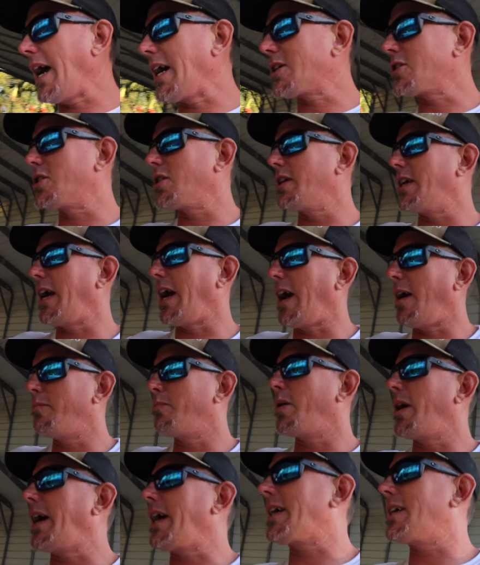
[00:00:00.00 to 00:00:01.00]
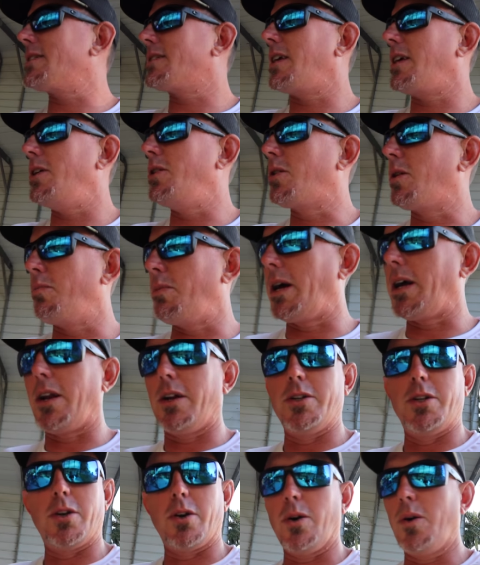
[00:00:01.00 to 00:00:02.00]
actually have brackets that you can mount
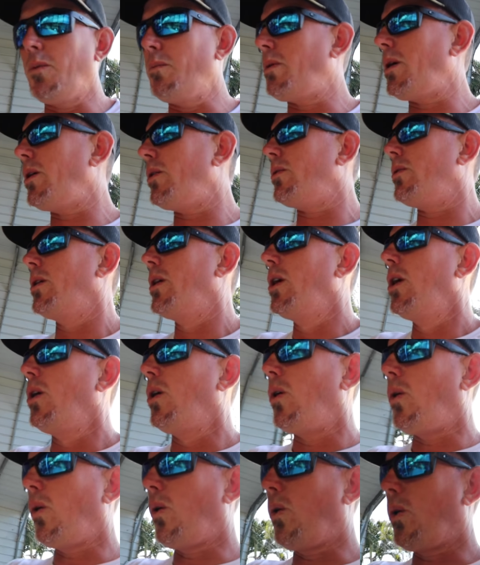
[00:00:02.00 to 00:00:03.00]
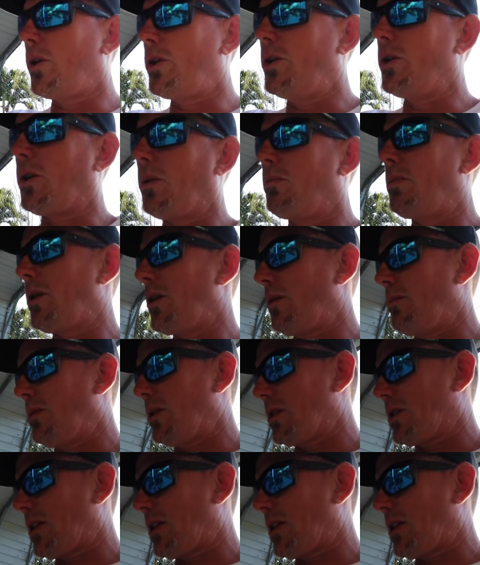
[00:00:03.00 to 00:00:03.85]
on your own boat or you can build them